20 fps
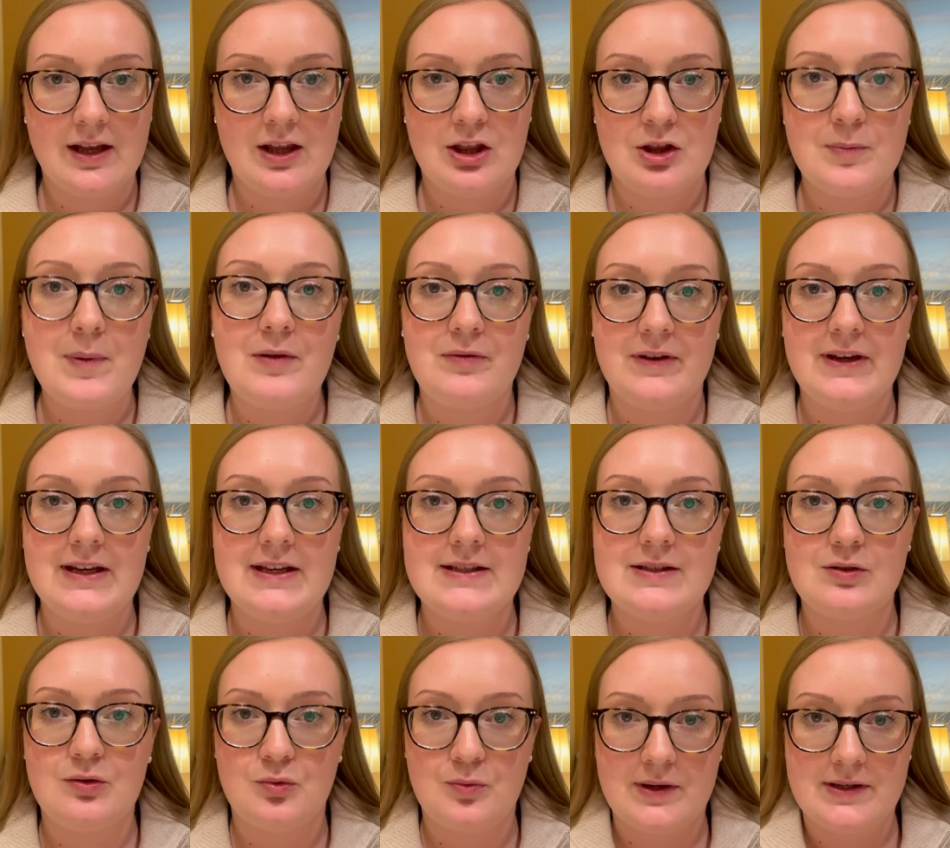The buffet is
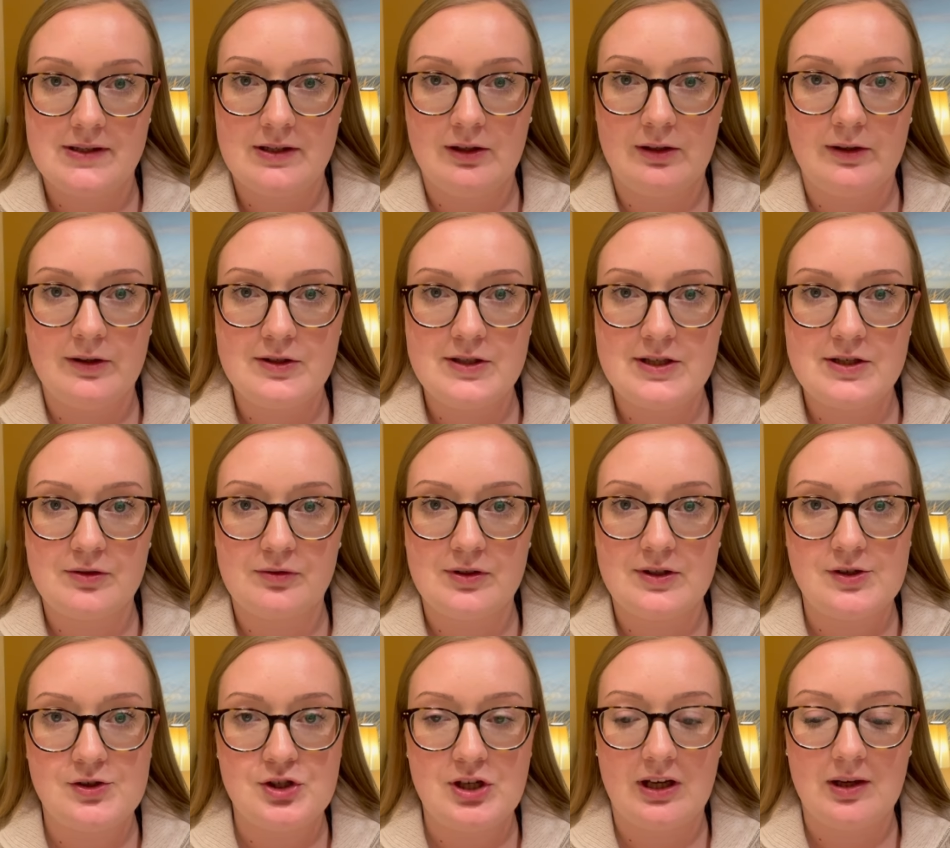always included on
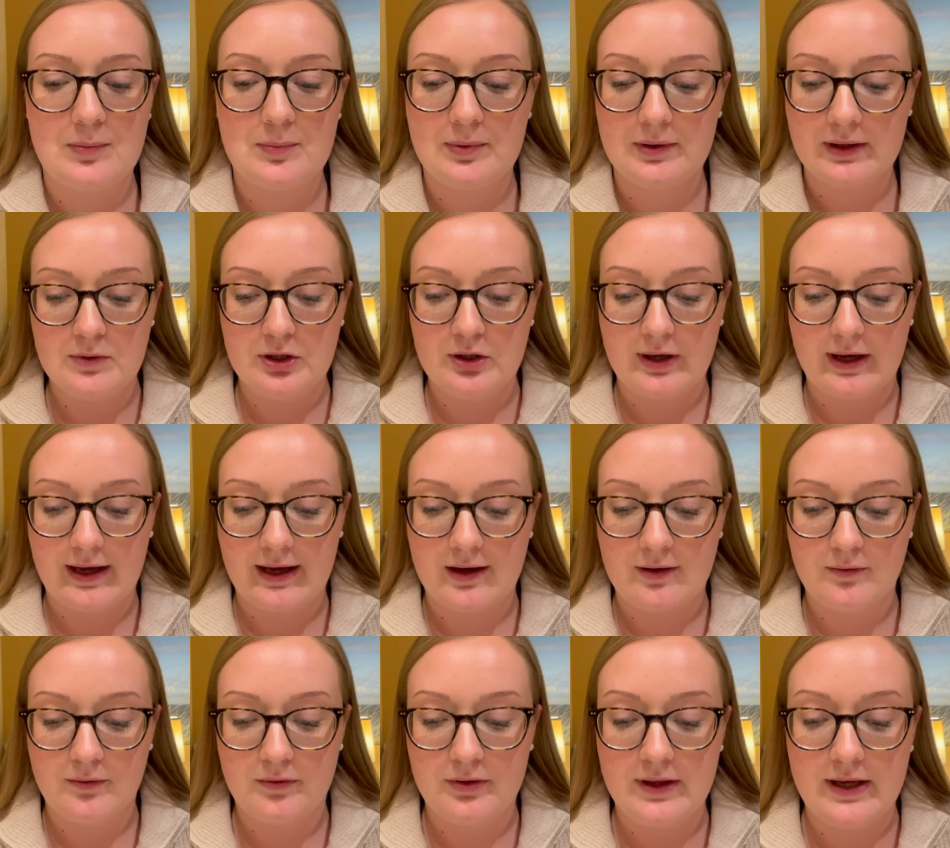this ship. You
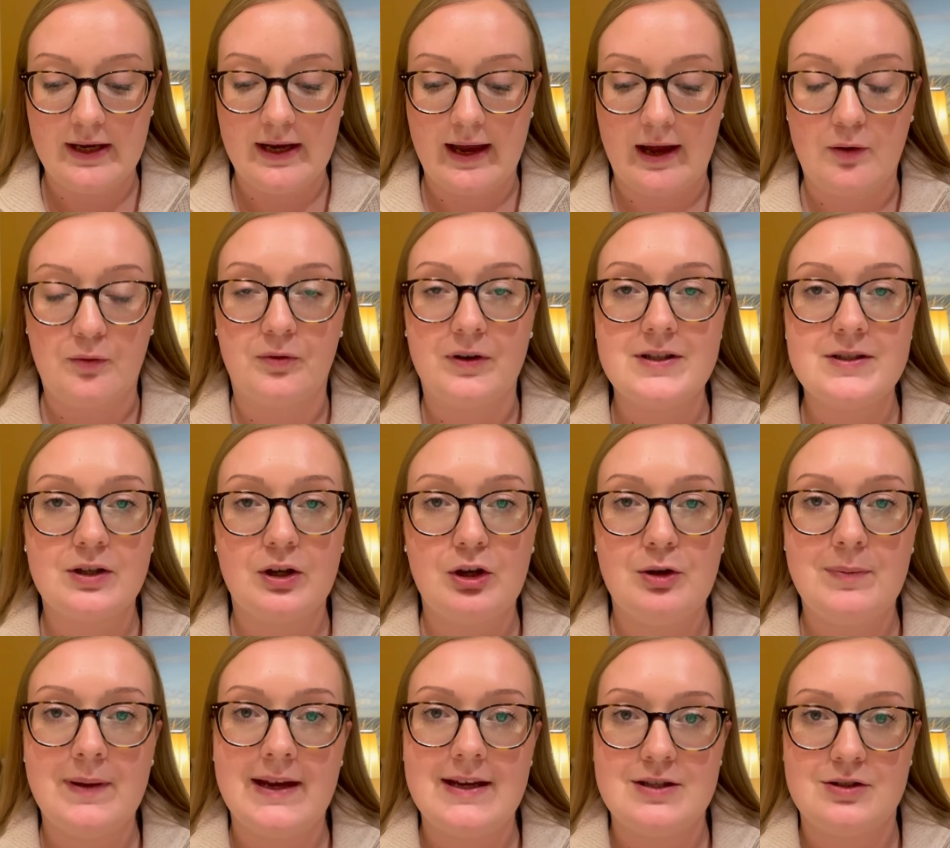have the
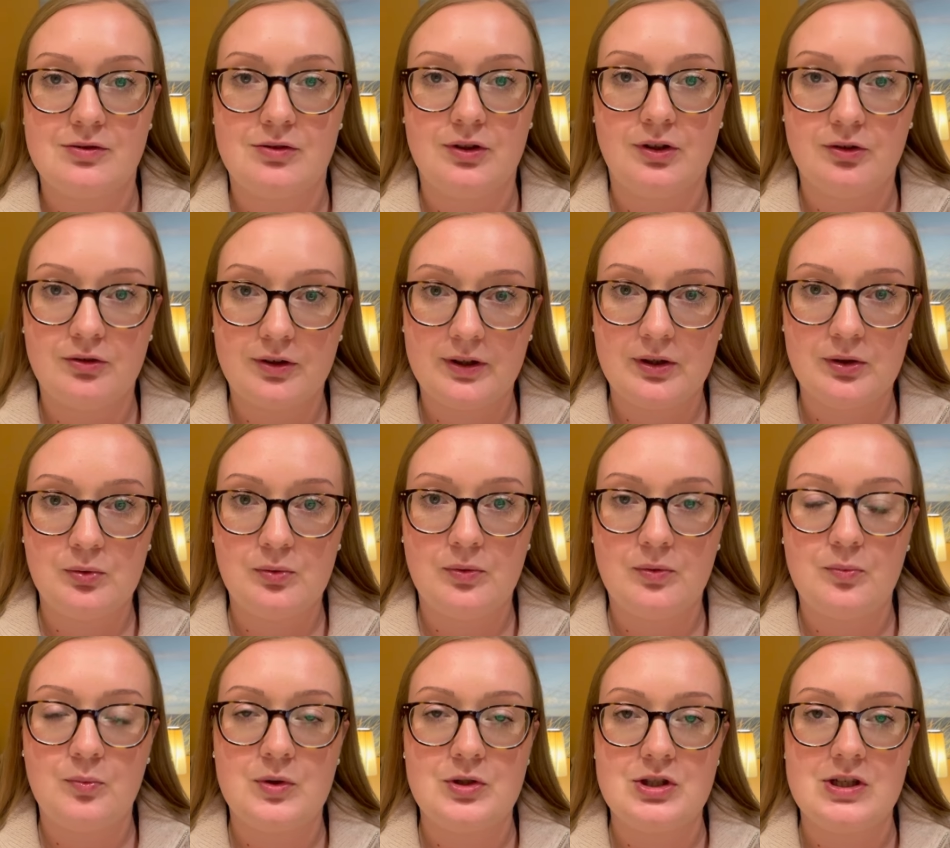alfresco pizza and
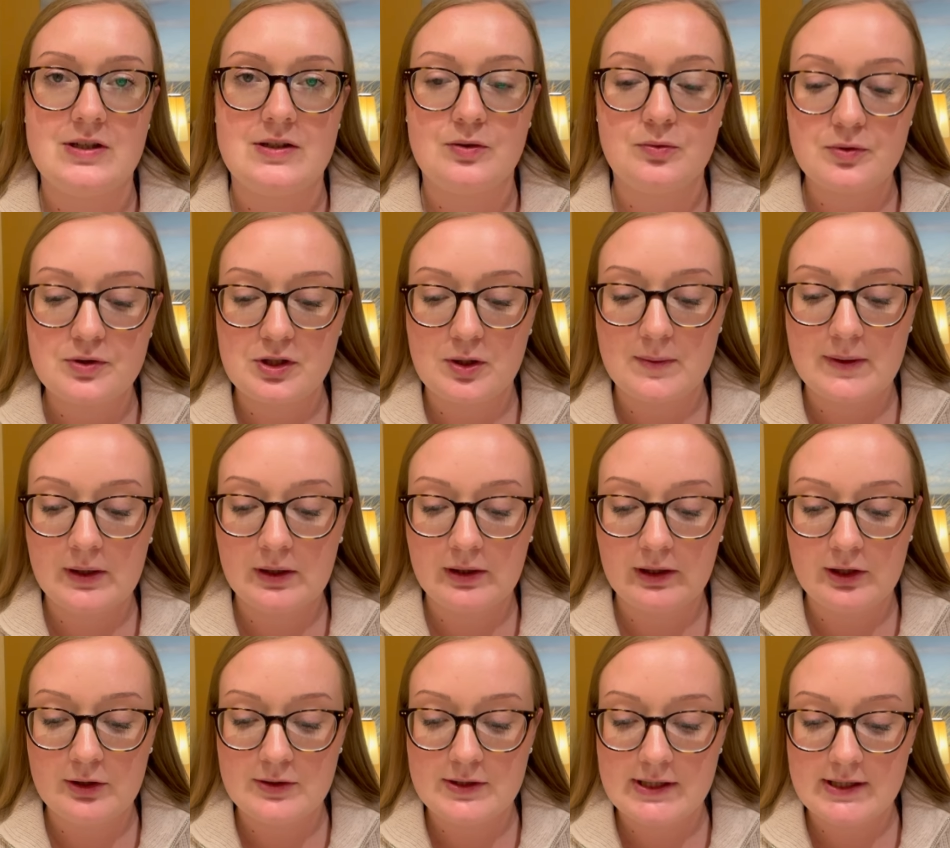grill, which is also
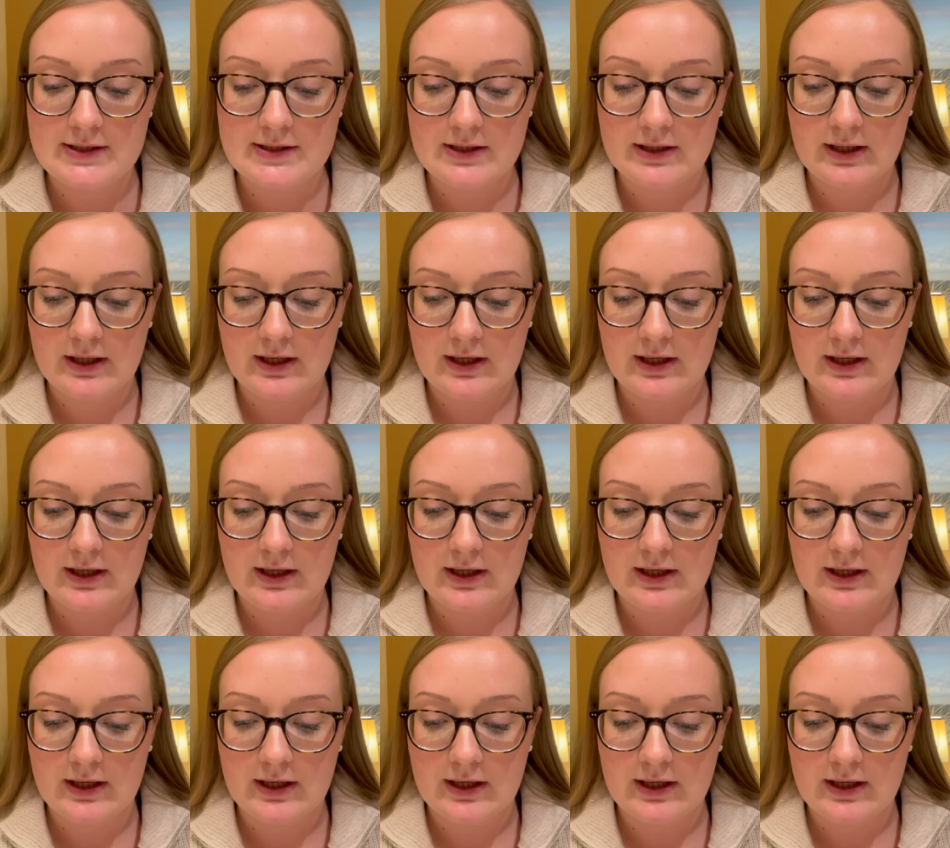included.